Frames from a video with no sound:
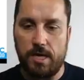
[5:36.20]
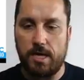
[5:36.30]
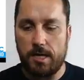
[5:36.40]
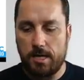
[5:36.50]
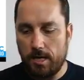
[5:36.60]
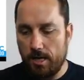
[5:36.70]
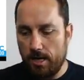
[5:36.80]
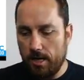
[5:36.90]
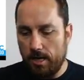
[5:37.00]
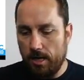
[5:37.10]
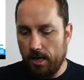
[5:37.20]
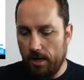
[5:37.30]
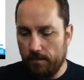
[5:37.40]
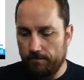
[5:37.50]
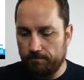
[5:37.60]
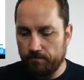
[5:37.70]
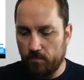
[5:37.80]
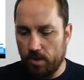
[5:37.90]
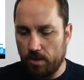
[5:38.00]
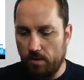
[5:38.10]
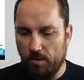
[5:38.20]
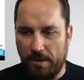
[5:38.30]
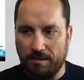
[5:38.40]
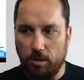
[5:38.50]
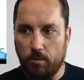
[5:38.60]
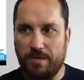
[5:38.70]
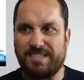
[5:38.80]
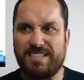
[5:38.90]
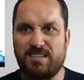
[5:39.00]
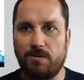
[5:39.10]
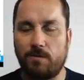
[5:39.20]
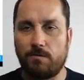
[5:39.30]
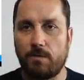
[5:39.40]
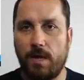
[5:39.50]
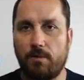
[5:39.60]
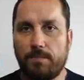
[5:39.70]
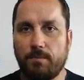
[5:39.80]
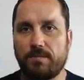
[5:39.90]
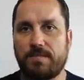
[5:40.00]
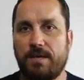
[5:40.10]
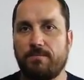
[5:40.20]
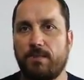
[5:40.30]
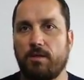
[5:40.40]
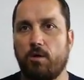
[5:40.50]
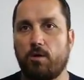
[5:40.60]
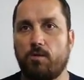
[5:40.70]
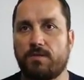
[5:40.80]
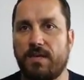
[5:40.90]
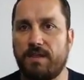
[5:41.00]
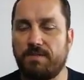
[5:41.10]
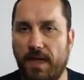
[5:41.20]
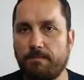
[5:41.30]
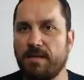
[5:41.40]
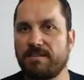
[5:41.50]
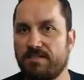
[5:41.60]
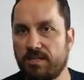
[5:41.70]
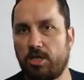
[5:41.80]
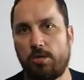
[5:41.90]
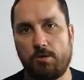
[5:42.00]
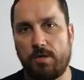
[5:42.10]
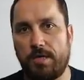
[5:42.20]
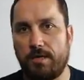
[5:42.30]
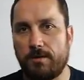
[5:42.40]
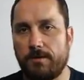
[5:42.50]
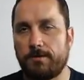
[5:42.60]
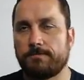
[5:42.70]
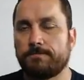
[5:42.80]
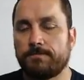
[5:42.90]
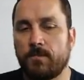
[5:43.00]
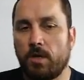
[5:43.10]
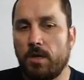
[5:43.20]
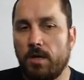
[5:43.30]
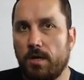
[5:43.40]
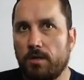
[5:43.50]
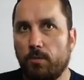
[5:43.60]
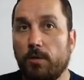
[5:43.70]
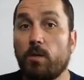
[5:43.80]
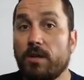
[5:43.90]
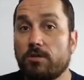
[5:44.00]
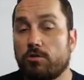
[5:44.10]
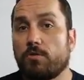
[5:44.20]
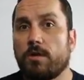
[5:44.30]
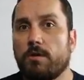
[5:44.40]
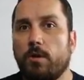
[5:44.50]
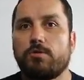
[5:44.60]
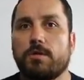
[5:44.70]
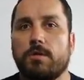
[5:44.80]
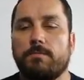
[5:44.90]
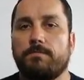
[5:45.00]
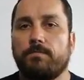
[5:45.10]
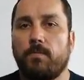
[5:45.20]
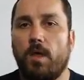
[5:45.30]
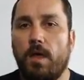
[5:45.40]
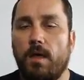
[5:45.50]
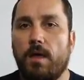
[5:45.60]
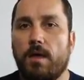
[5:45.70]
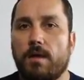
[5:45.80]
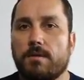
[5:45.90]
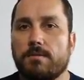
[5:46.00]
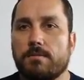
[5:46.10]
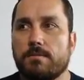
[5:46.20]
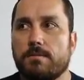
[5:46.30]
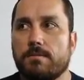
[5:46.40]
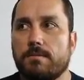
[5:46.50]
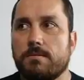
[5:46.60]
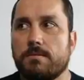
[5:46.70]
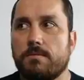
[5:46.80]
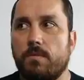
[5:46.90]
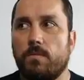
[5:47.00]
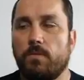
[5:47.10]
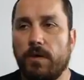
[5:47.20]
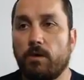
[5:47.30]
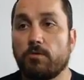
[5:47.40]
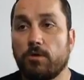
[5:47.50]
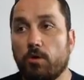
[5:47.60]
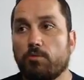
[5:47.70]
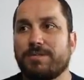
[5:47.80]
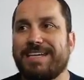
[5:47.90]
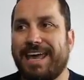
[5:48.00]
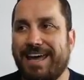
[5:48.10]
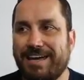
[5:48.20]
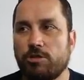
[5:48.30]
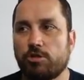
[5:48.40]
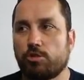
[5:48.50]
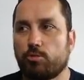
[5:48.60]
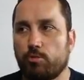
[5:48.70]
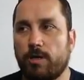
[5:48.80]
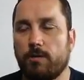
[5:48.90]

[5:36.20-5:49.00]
I want my logo to sizzle. I want people to say my logo and say, that means security. We want it to trigger emotion. And logos can trigger emotion.